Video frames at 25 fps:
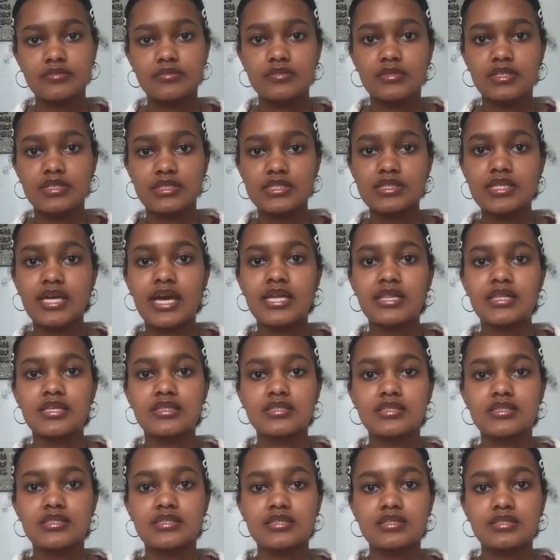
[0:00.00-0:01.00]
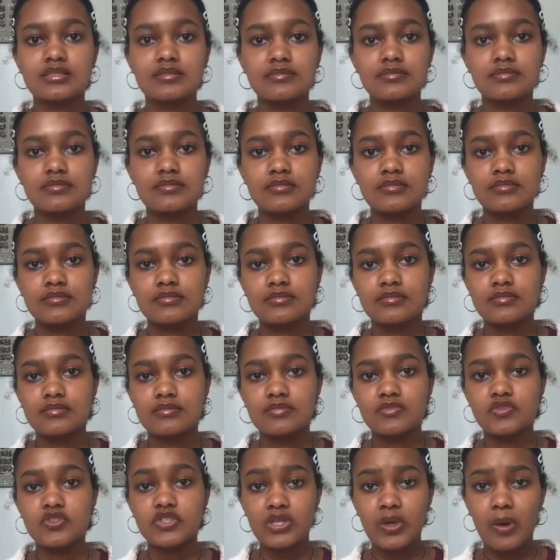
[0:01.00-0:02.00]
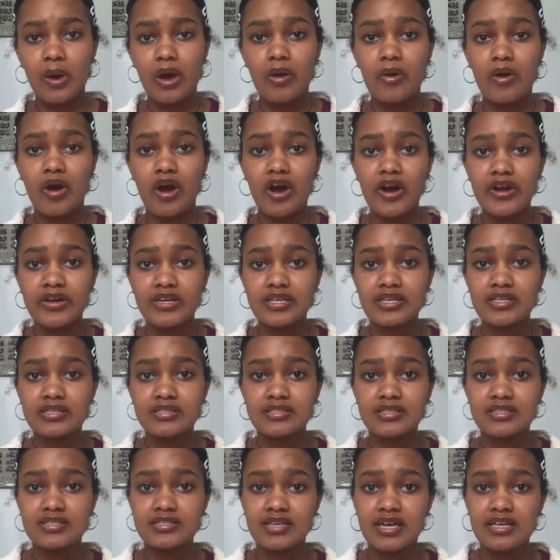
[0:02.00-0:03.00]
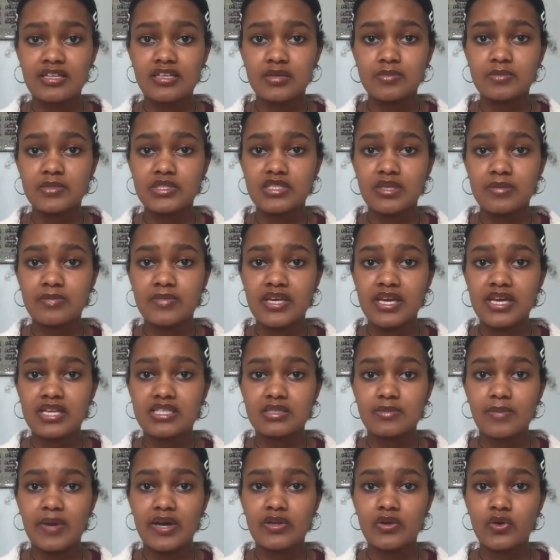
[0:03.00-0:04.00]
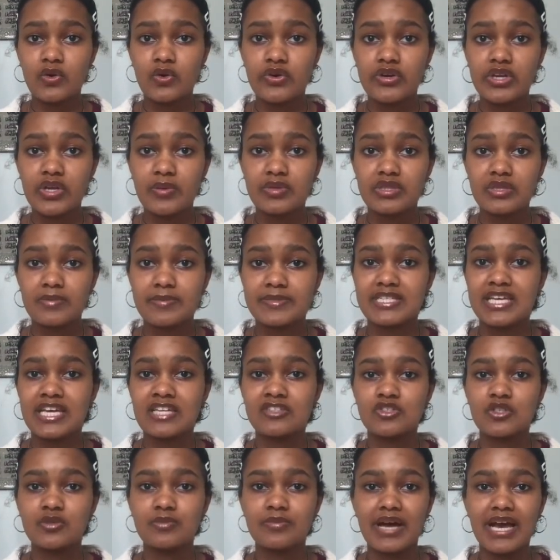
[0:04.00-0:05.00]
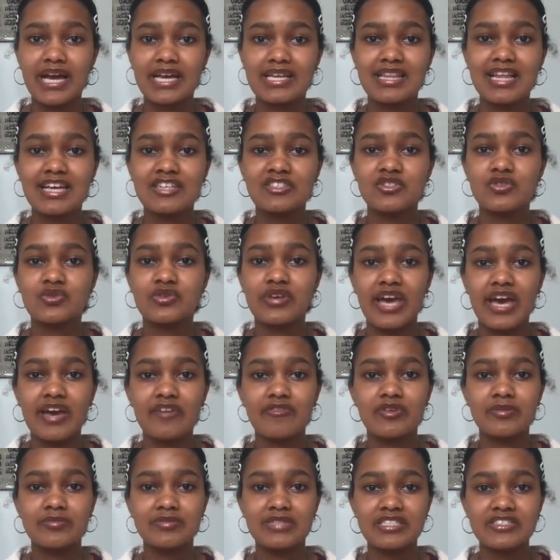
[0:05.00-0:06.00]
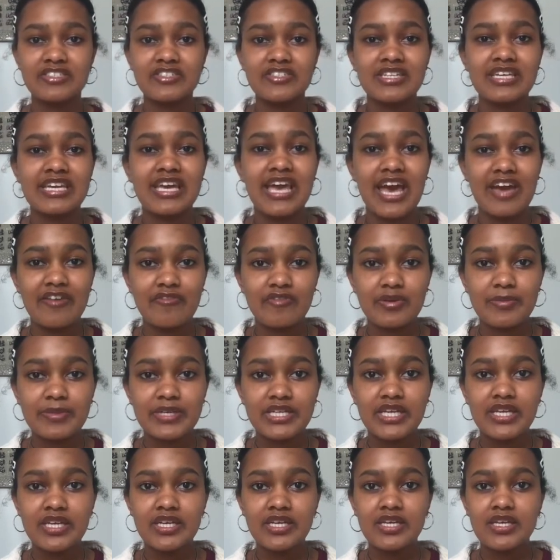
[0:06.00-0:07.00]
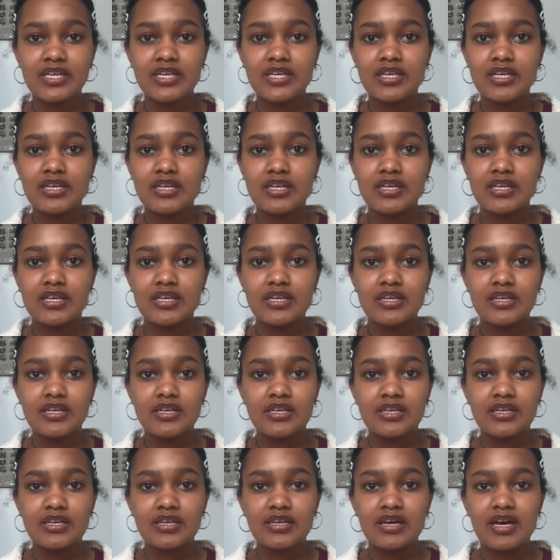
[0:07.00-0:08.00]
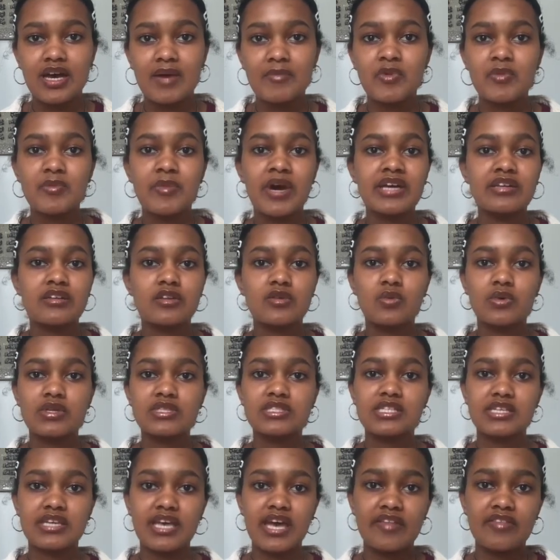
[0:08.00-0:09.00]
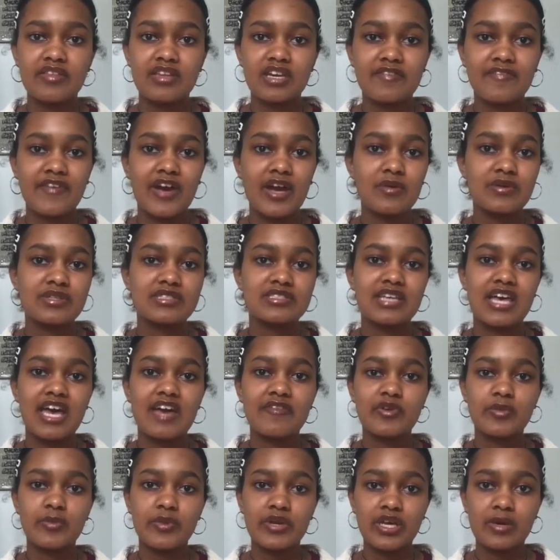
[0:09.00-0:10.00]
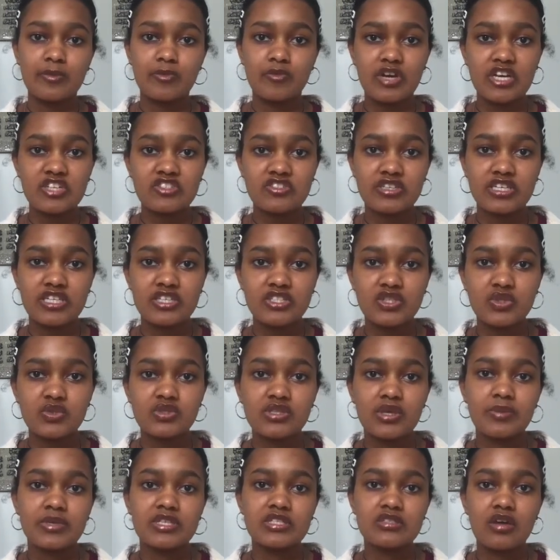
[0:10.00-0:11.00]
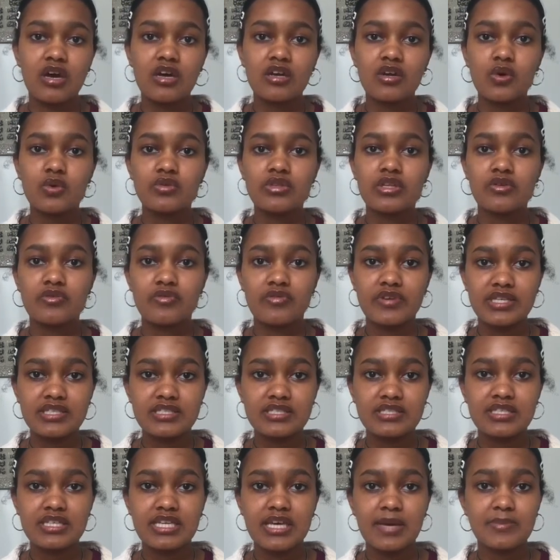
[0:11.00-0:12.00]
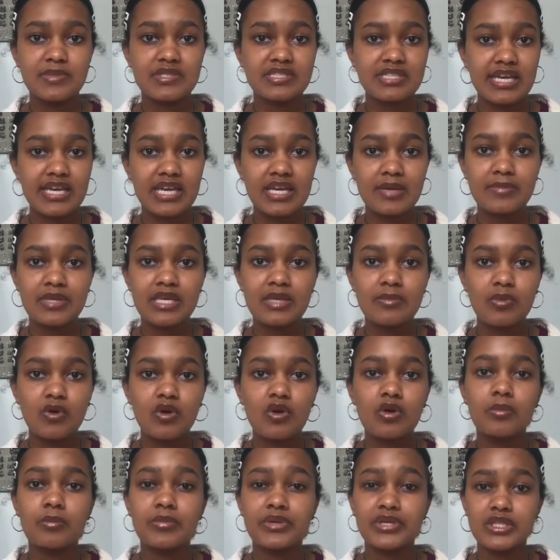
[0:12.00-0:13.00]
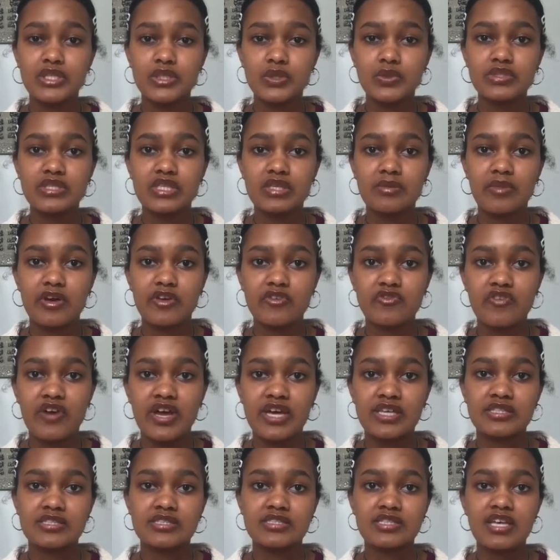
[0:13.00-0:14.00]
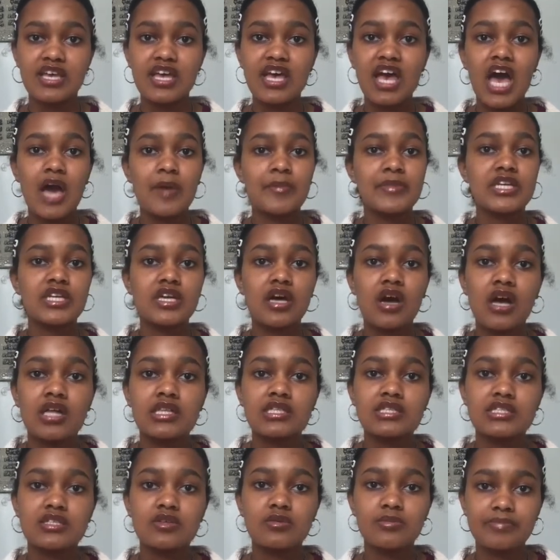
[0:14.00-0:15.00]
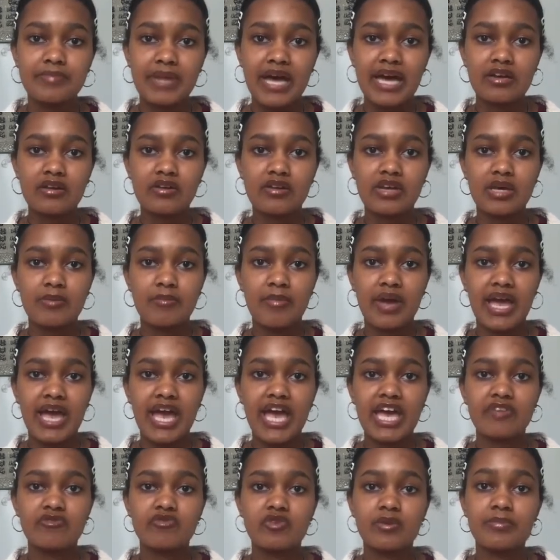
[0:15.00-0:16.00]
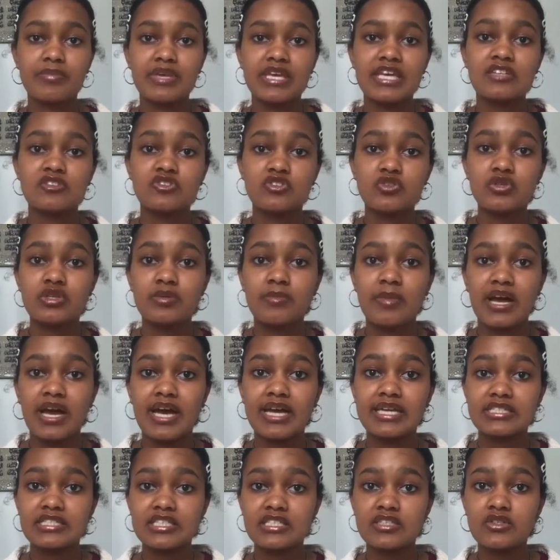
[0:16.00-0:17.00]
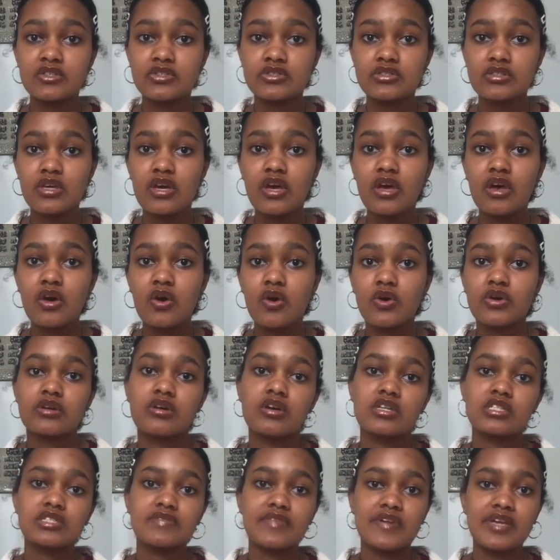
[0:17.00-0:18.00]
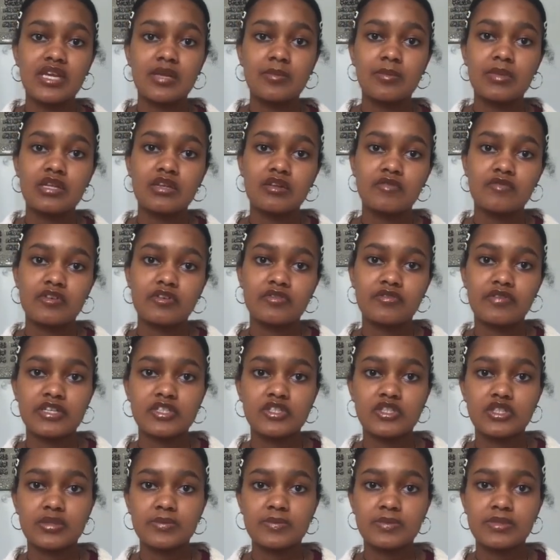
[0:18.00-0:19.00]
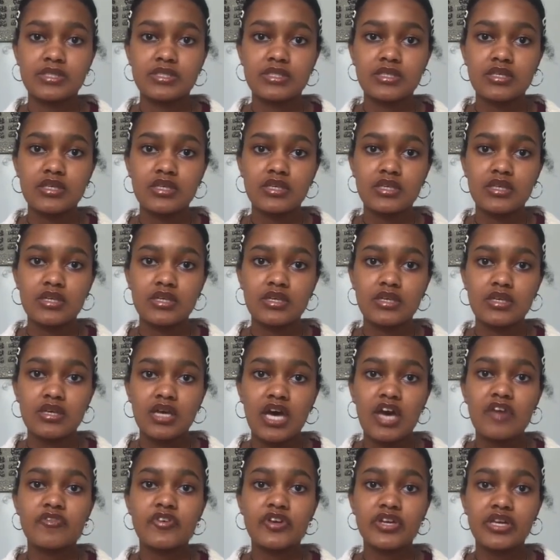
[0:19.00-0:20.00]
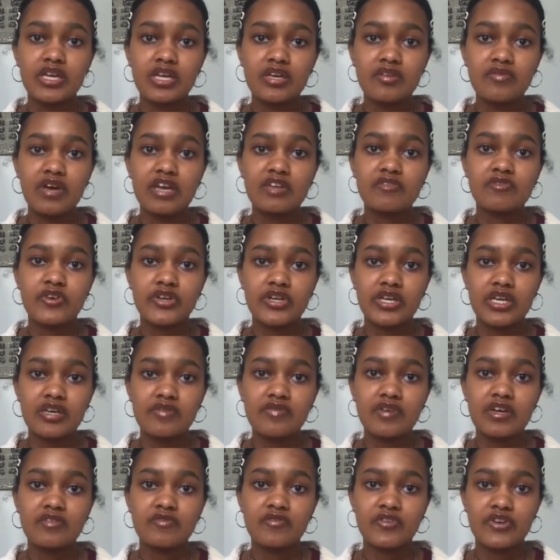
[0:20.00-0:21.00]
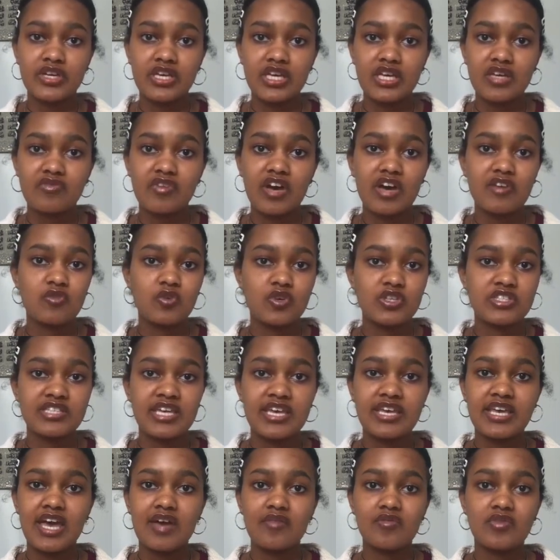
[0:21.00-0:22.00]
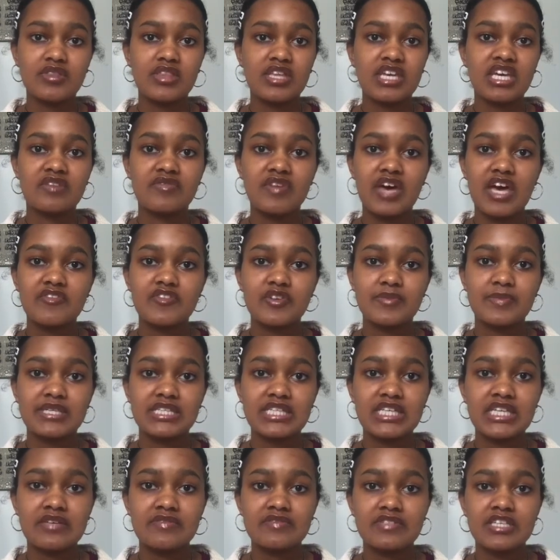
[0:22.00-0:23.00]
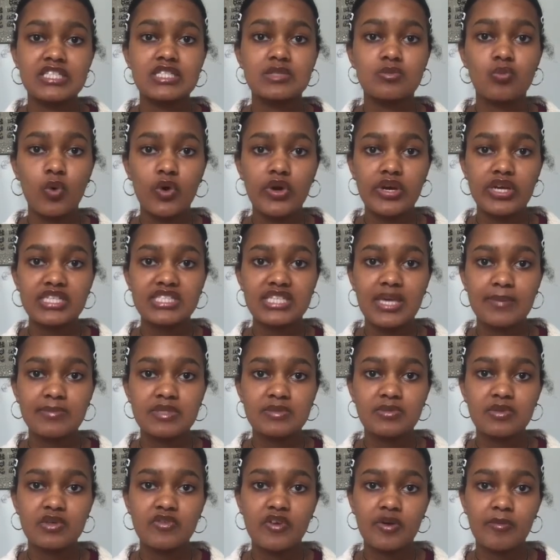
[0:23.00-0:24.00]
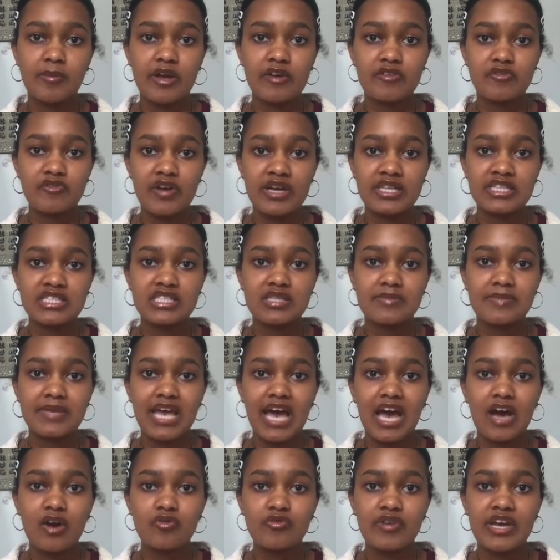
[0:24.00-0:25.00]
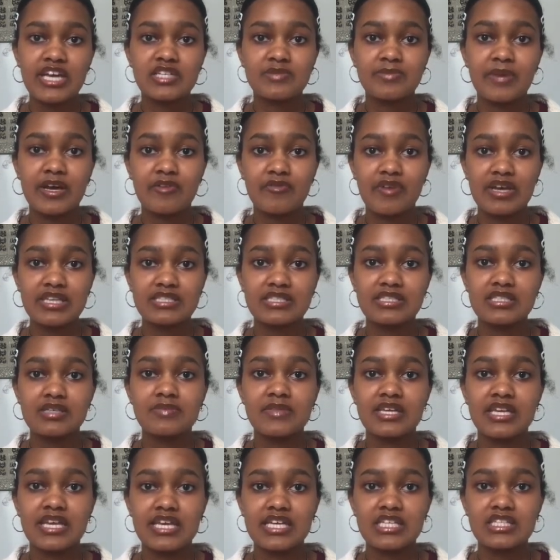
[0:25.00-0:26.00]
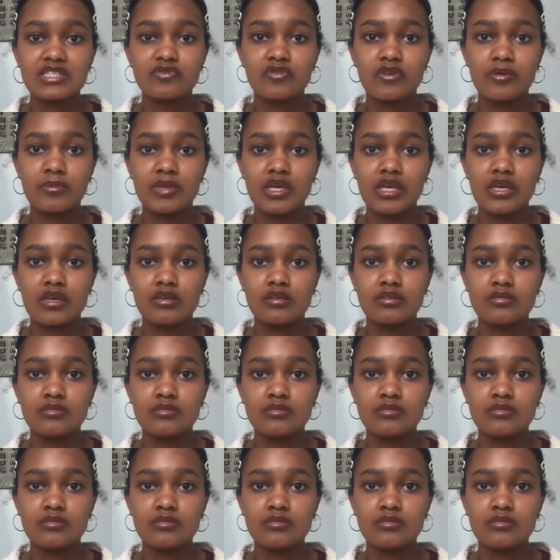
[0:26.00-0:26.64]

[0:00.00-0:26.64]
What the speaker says: In silence. Do you know how hard it is to stand up to something as a minority with the potential backlash you'll get from literally everybody? I'm reminded once again that if I was to ever bring up racial issues, I would not only risk upsetting people, but losing my friends. I'm in a constant battle in my head from being true to my ideals or cultivating meaningful friendships. I forgive and forgive and forgive. I forsake everything I've ever believed. It's more acceptable for my friends to be outraged by racism than it is for me.